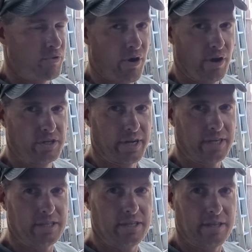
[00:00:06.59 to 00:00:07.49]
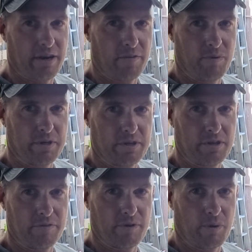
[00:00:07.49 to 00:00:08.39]
project that I've wanted
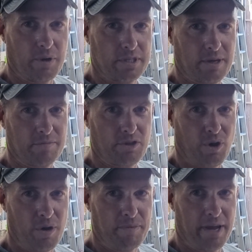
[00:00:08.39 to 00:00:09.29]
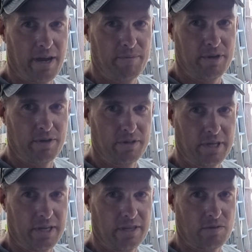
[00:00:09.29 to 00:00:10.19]
to do for quite some time now because
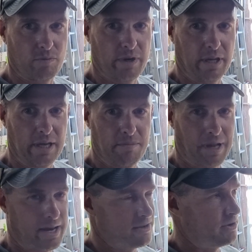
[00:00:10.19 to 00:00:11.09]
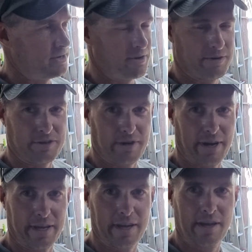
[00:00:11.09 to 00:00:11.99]
it gets really bloody hot here in
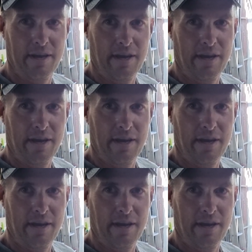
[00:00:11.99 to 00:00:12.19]
Australia.